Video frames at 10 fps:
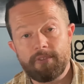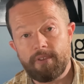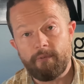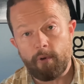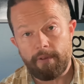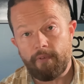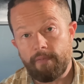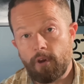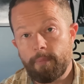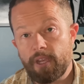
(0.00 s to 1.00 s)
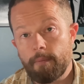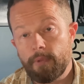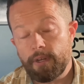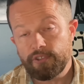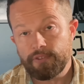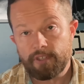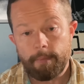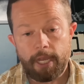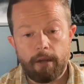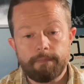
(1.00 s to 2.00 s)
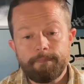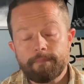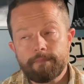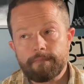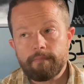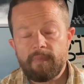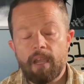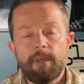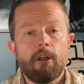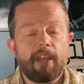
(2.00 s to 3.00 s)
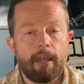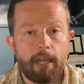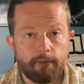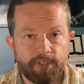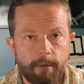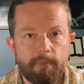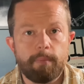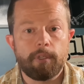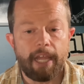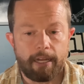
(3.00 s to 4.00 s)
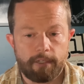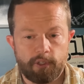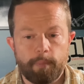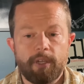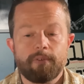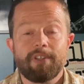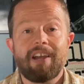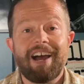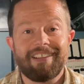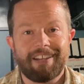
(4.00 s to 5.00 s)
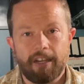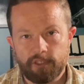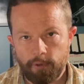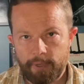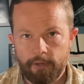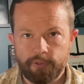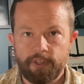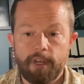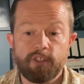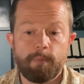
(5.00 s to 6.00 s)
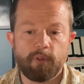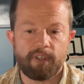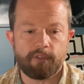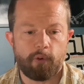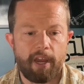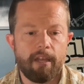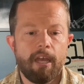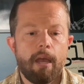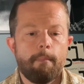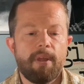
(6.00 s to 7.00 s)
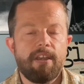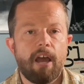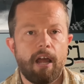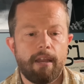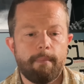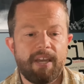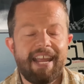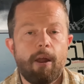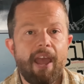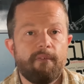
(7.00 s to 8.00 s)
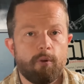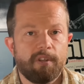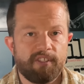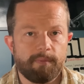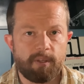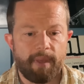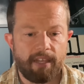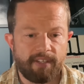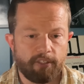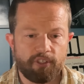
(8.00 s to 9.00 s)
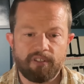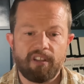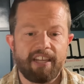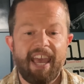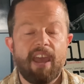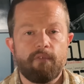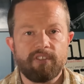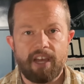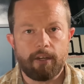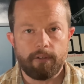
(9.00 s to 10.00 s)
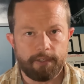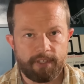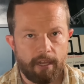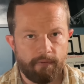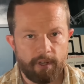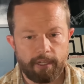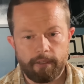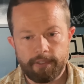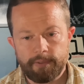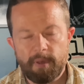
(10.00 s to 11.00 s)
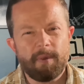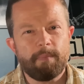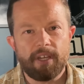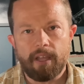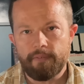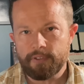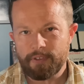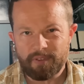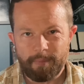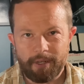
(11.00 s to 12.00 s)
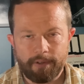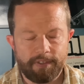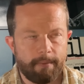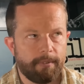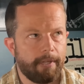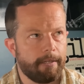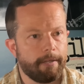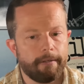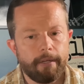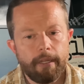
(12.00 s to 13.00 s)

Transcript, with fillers: to the 45 RPM editions coming out. I mean, okay, I understand. People like Oscar Peterson. I like Oscar Peterson. His music is great, but not. But now everyone seems to pay attention to like every title, and it's kind of ridiculous. Maybe Bill Evans is a better example. I don't know.